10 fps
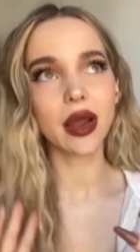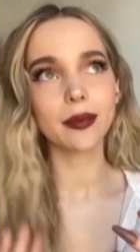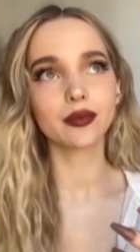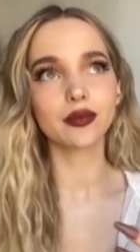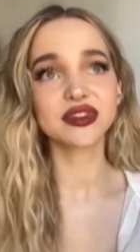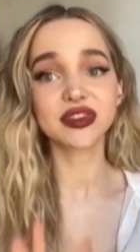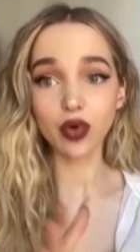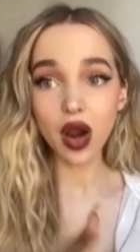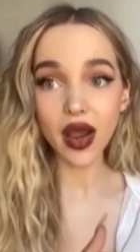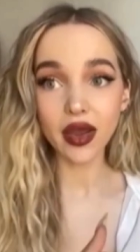that I'm
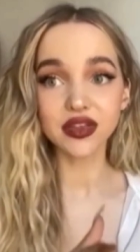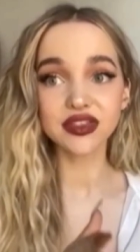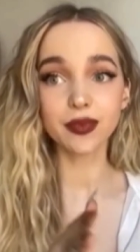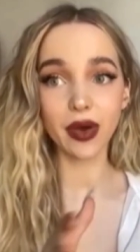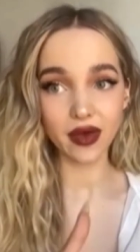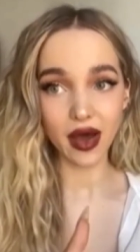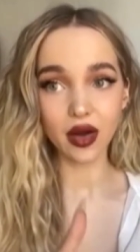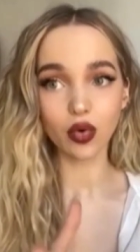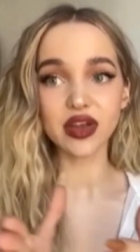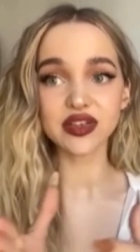surprised by
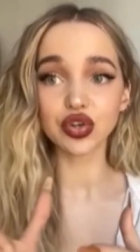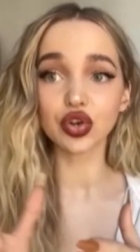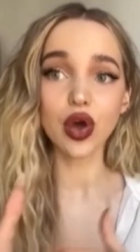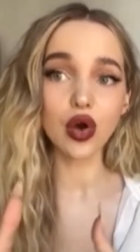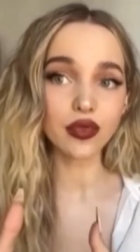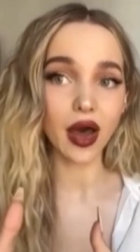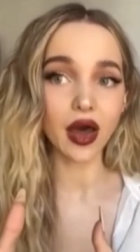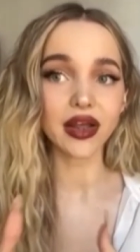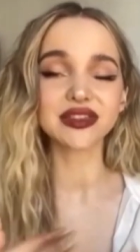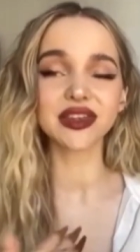that or I didn't know
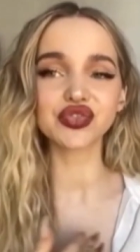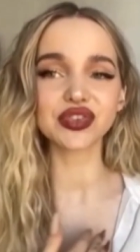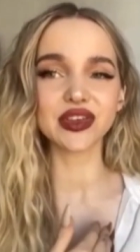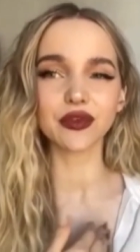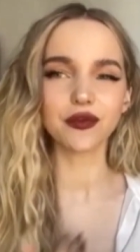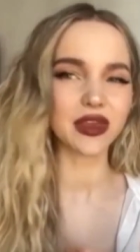that. It's an interesting